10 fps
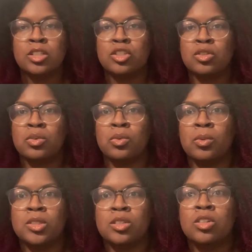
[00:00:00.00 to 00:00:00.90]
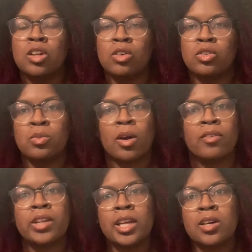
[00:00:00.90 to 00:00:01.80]
to, you know, do more
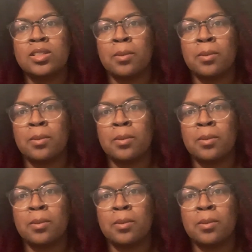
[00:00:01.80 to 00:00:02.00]
videos?